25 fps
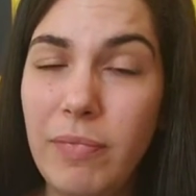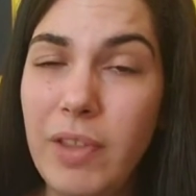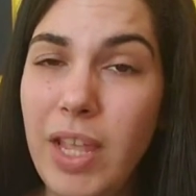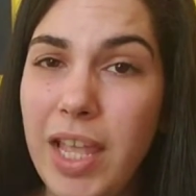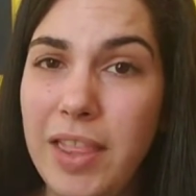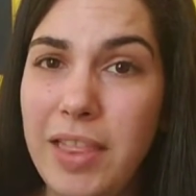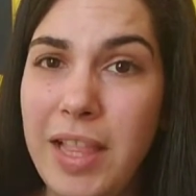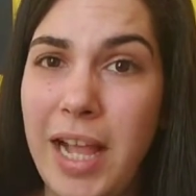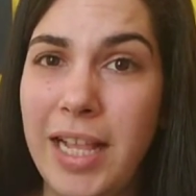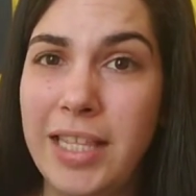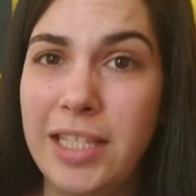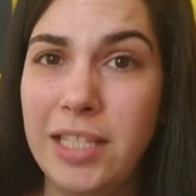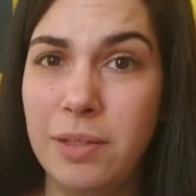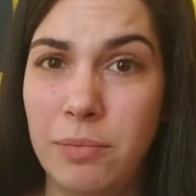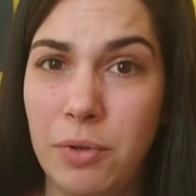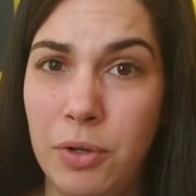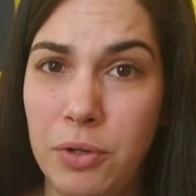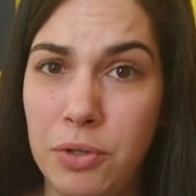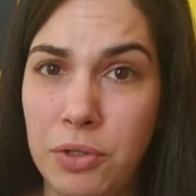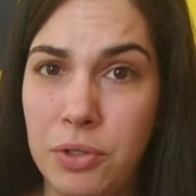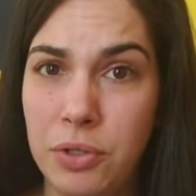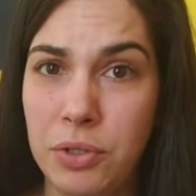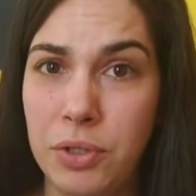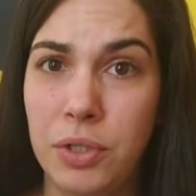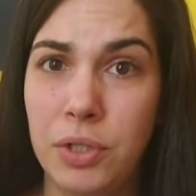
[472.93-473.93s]
And that's
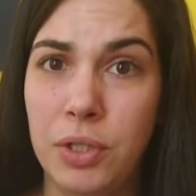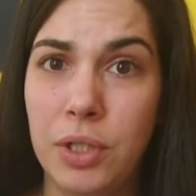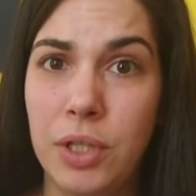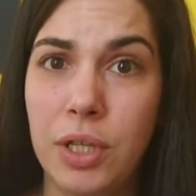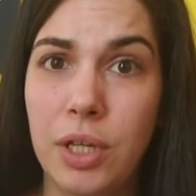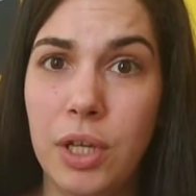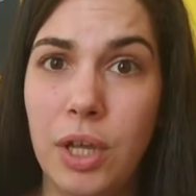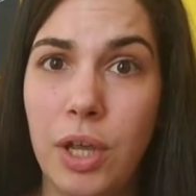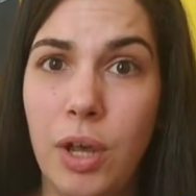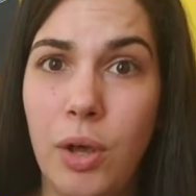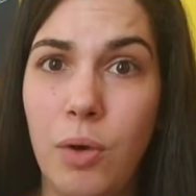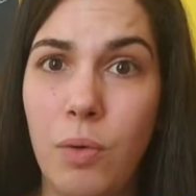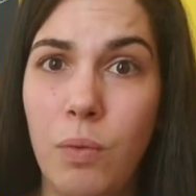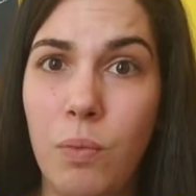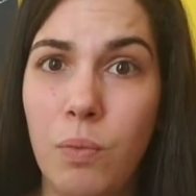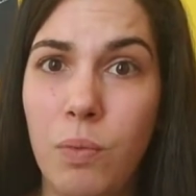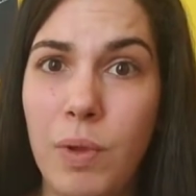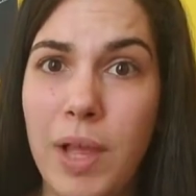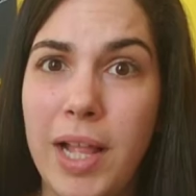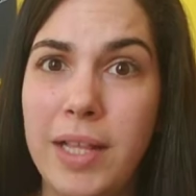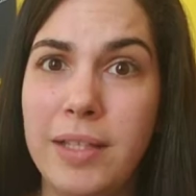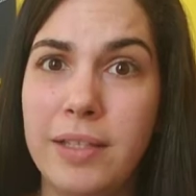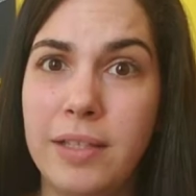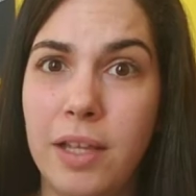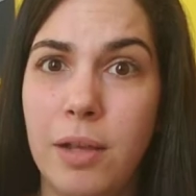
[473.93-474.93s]
emotional
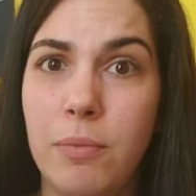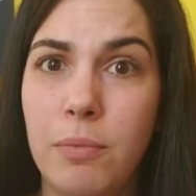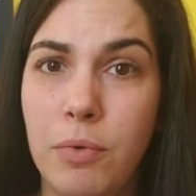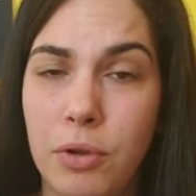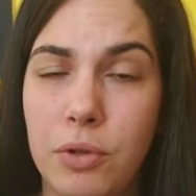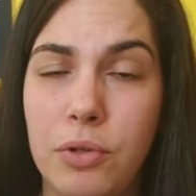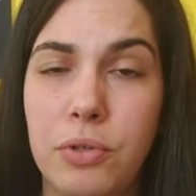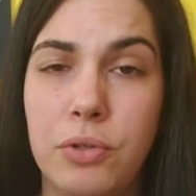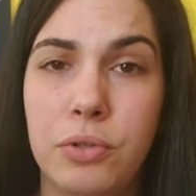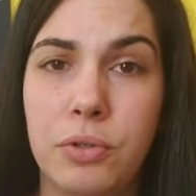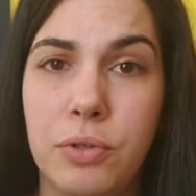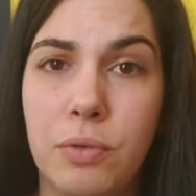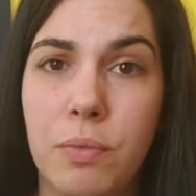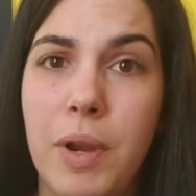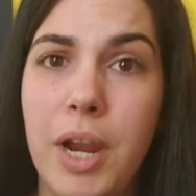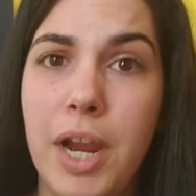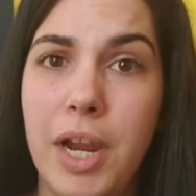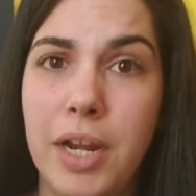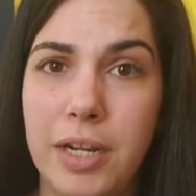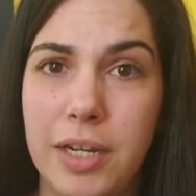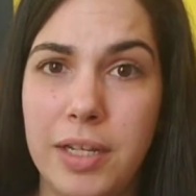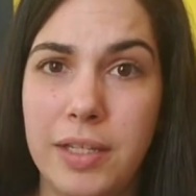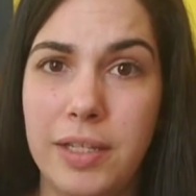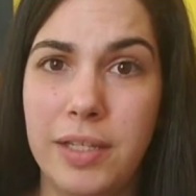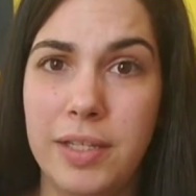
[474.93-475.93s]

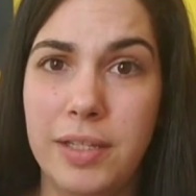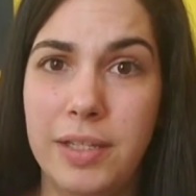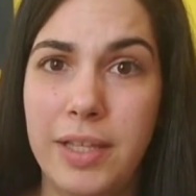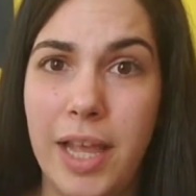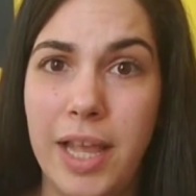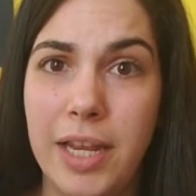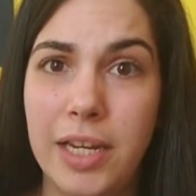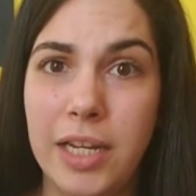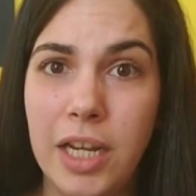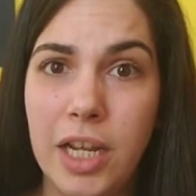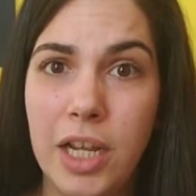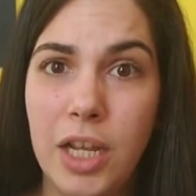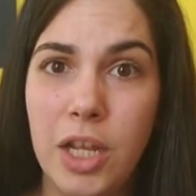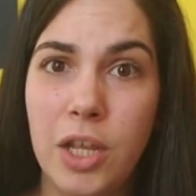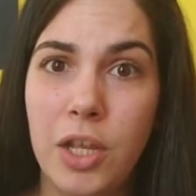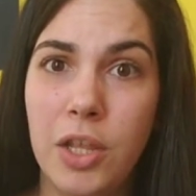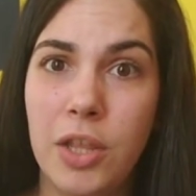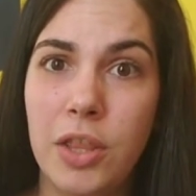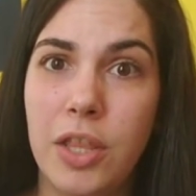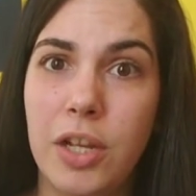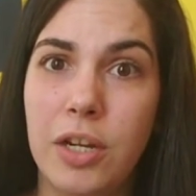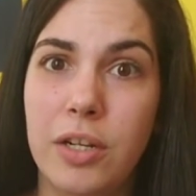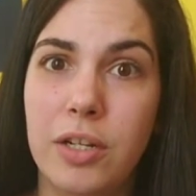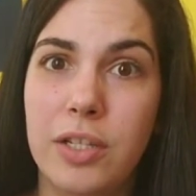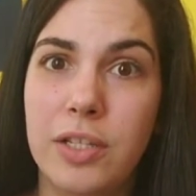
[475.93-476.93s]
awareness, is that
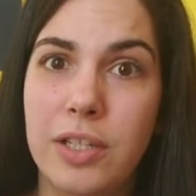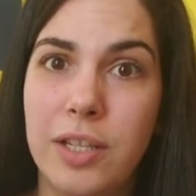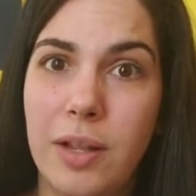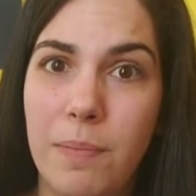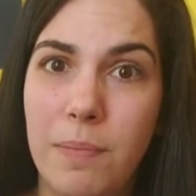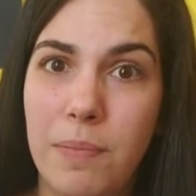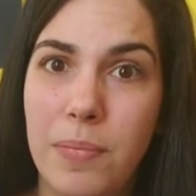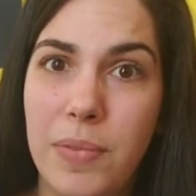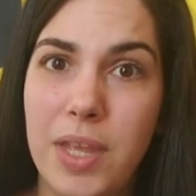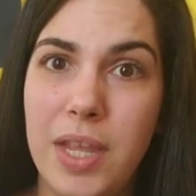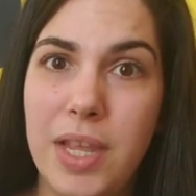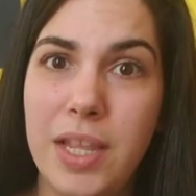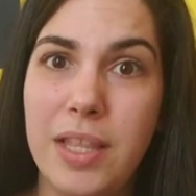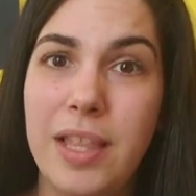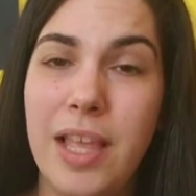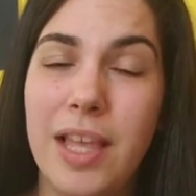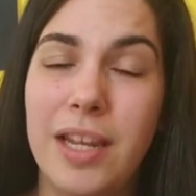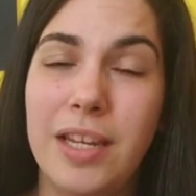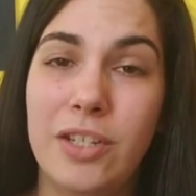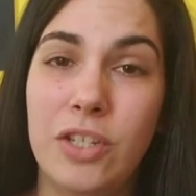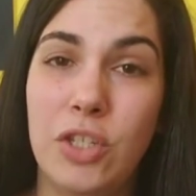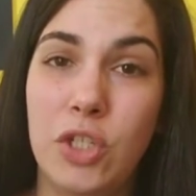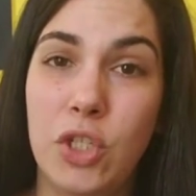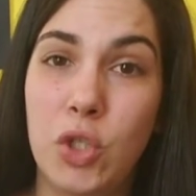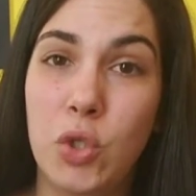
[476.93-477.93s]
there's something that
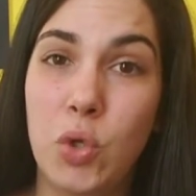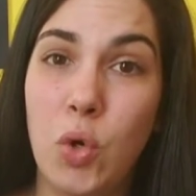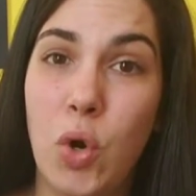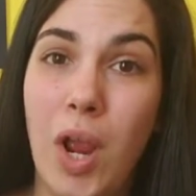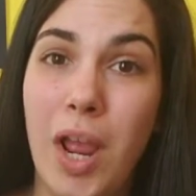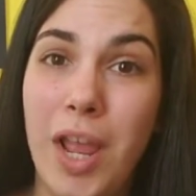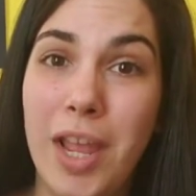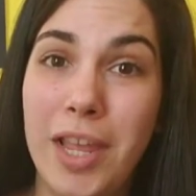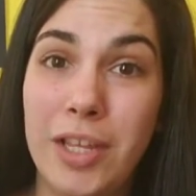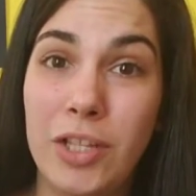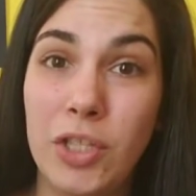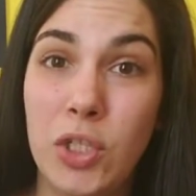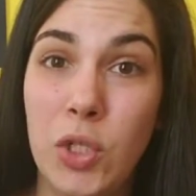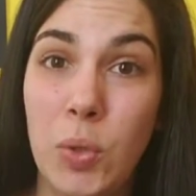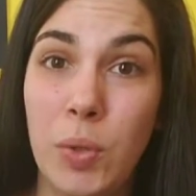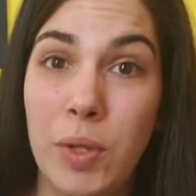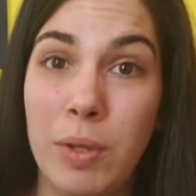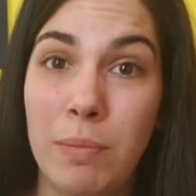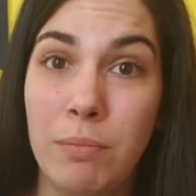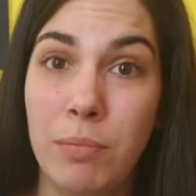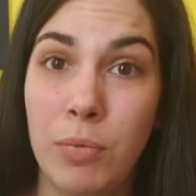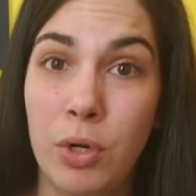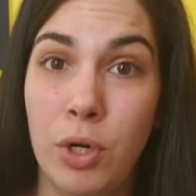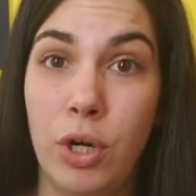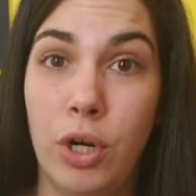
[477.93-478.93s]
is trying to
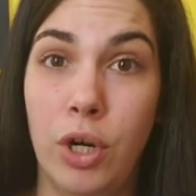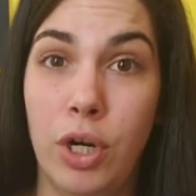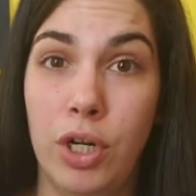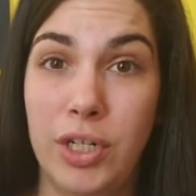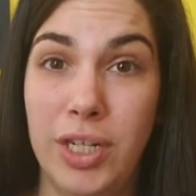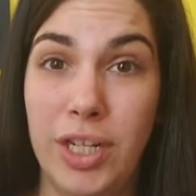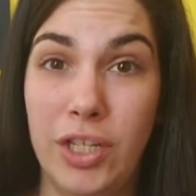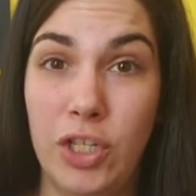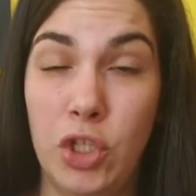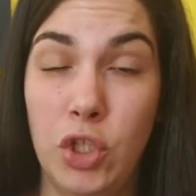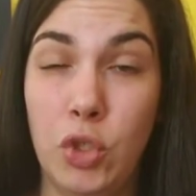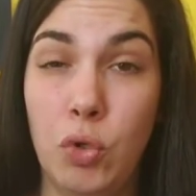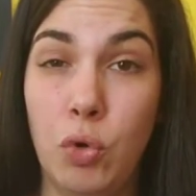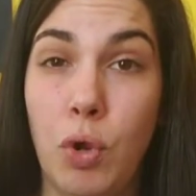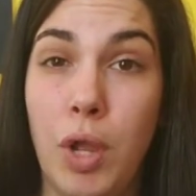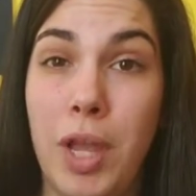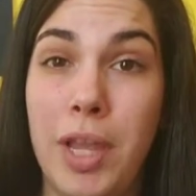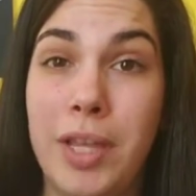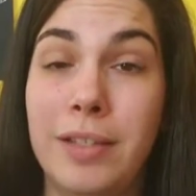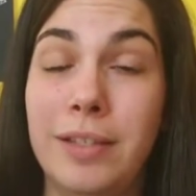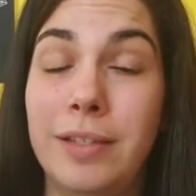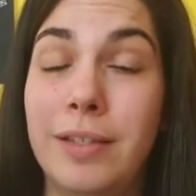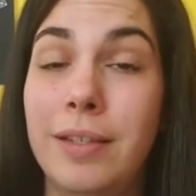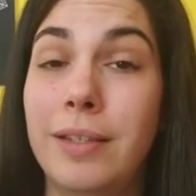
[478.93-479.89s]
emerge, as trying